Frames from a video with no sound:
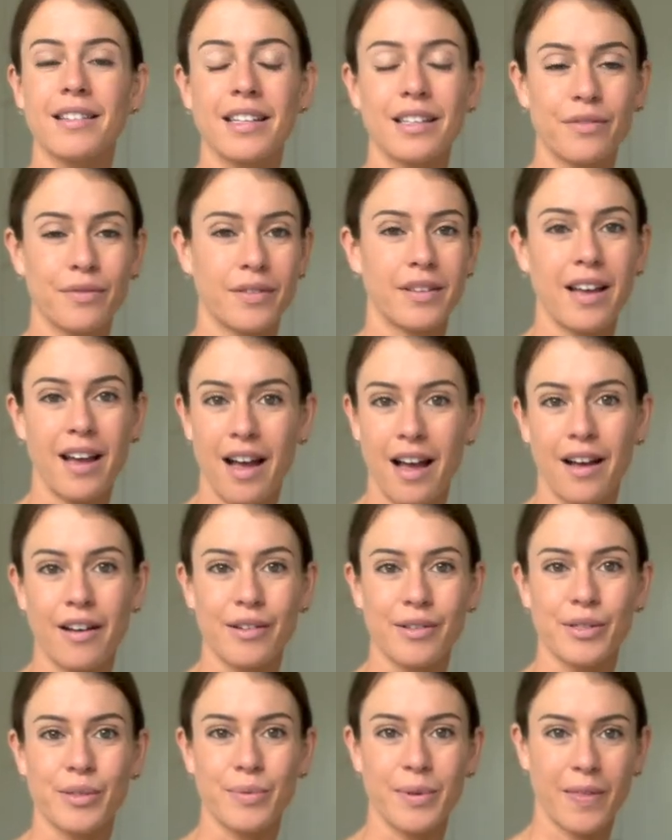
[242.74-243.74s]
leave the
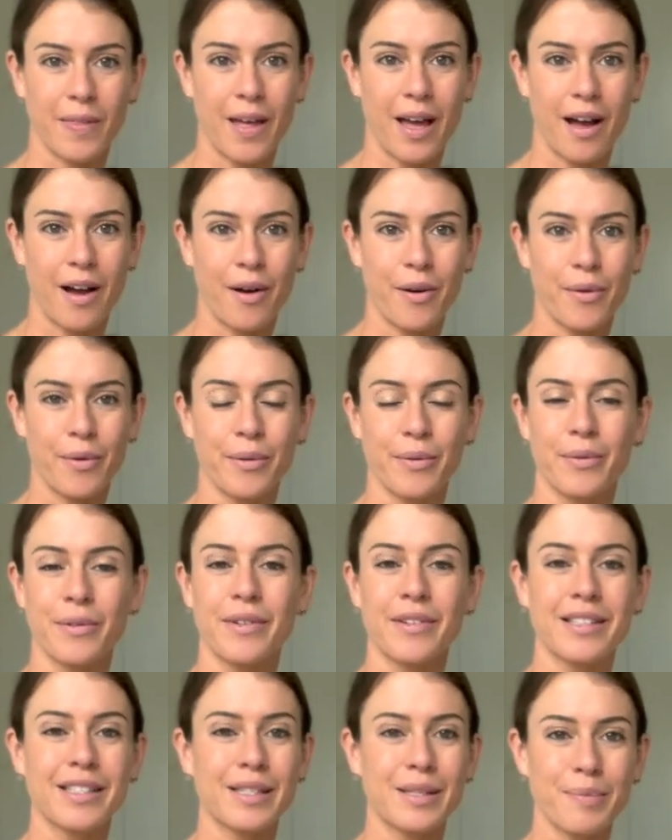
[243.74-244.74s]
house without
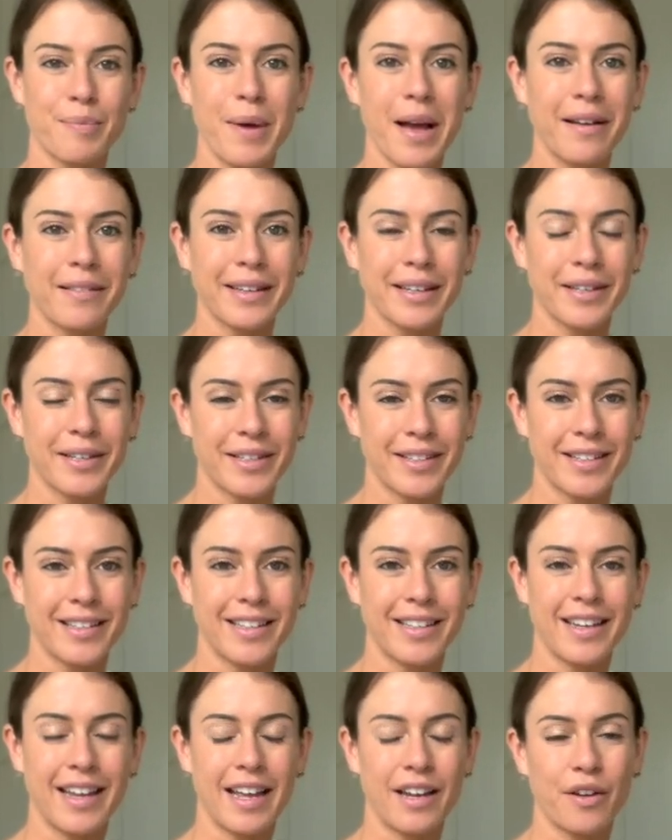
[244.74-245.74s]
smelling
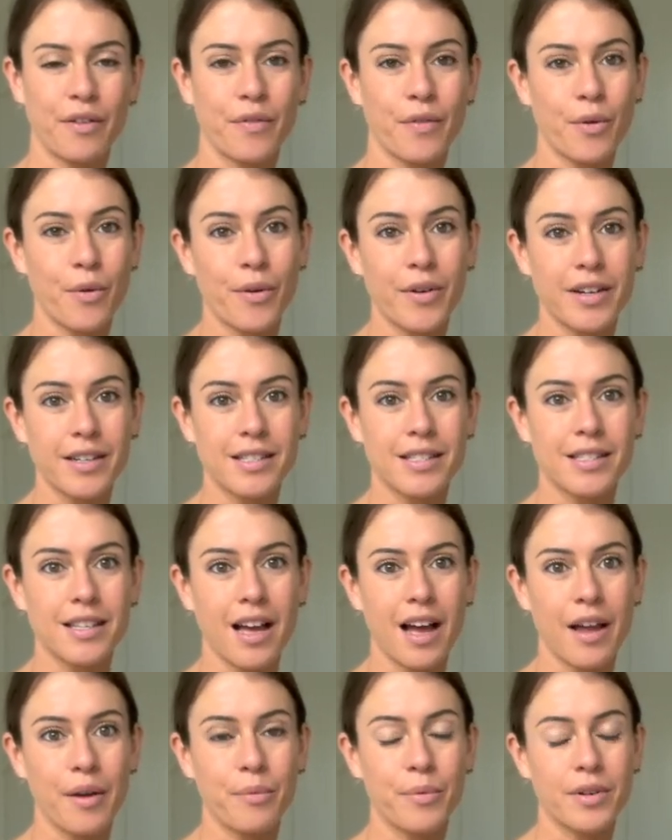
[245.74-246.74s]
good and of course
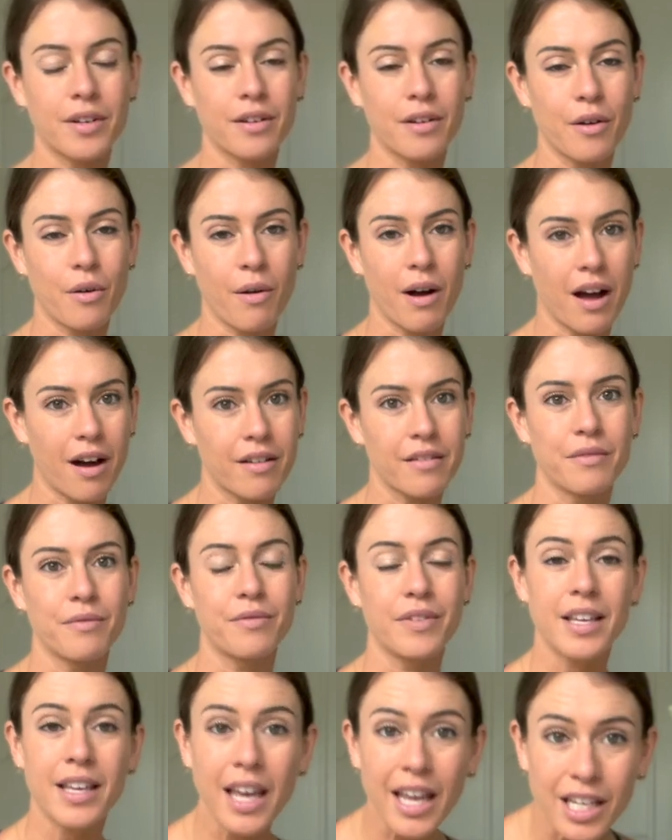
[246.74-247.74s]
I wouldn't go out on
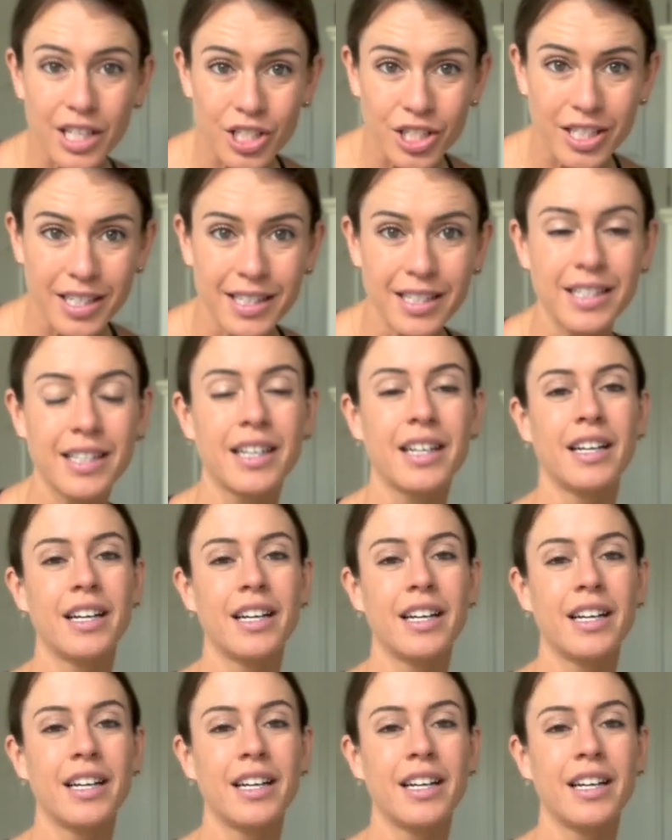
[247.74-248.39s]
vacation